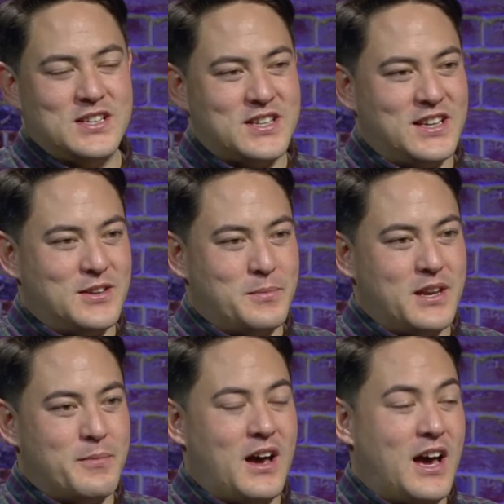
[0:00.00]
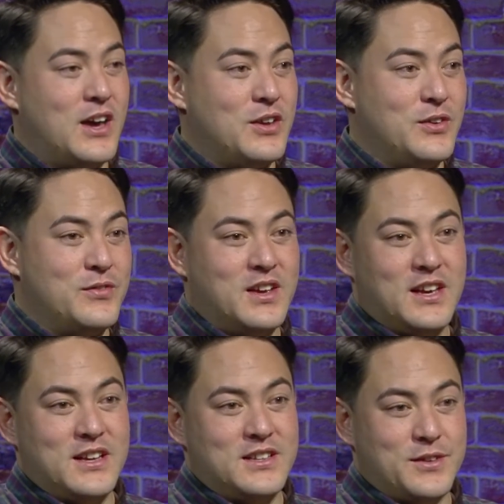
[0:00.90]
us a little bit about how you've
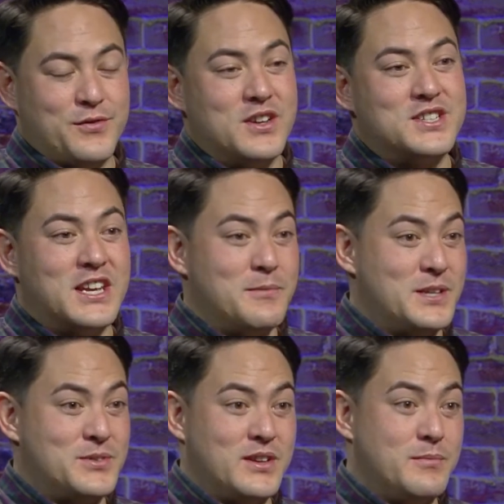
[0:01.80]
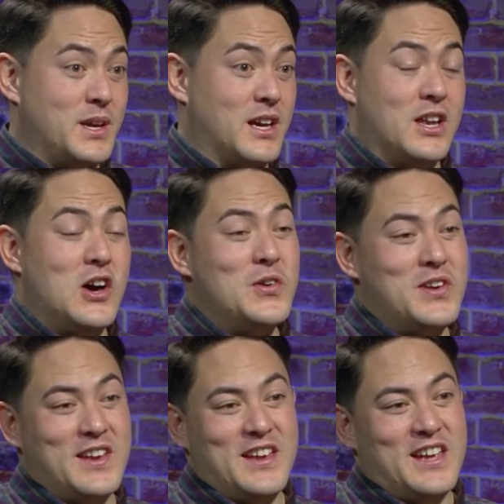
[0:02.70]
differentiated between being
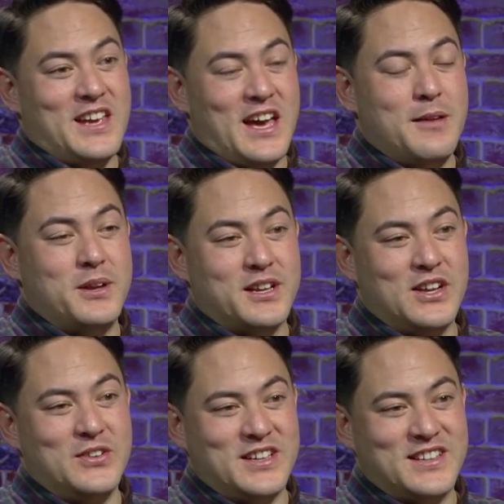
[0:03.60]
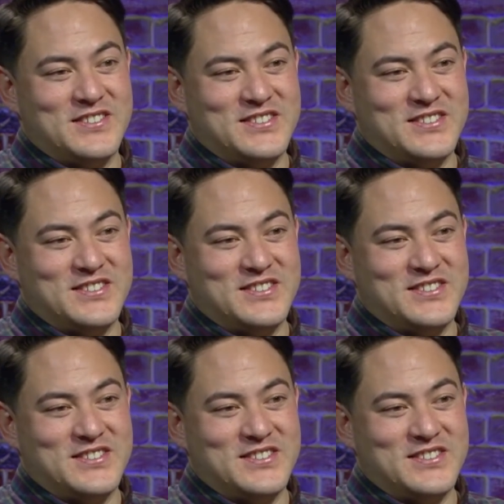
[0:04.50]
alone and being lonely.